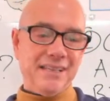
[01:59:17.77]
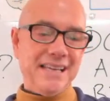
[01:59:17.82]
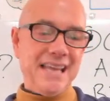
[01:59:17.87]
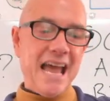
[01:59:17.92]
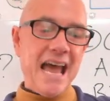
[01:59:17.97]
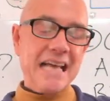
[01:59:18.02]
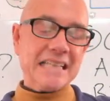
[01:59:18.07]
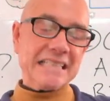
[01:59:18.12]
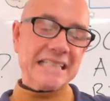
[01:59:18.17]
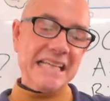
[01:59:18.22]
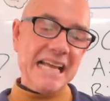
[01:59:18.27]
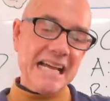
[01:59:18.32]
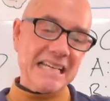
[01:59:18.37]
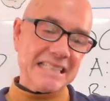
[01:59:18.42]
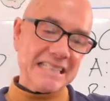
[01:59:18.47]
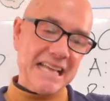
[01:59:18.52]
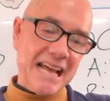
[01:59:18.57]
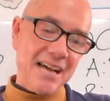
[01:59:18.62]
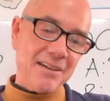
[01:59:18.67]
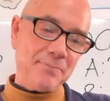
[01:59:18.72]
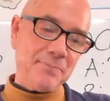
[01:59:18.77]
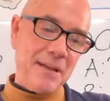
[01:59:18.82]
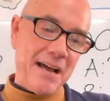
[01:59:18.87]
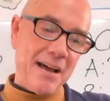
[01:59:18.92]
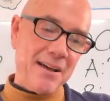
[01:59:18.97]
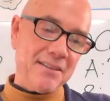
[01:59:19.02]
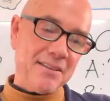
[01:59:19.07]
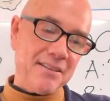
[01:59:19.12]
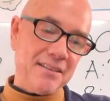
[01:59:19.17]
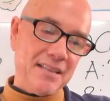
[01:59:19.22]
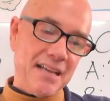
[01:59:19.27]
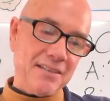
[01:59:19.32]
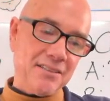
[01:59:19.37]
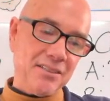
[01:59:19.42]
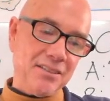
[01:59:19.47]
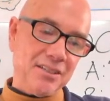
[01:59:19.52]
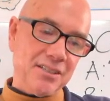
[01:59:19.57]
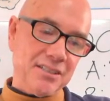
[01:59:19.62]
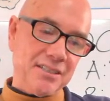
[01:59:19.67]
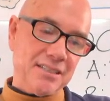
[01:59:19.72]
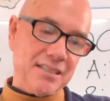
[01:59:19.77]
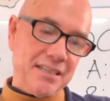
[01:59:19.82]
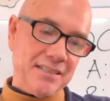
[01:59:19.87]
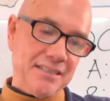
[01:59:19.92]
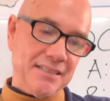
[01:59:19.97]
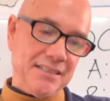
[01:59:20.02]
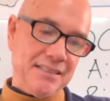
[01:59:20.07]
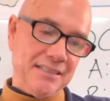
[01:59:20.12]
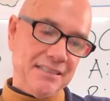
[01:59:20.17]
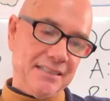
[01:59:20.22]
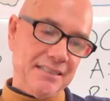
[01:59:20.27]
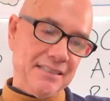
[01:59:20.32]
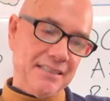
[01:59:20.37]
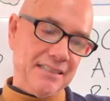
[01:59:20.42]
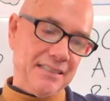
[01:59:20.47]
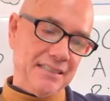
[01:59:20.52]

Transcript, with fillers: Yes, yes, how, how, that's a good sentence.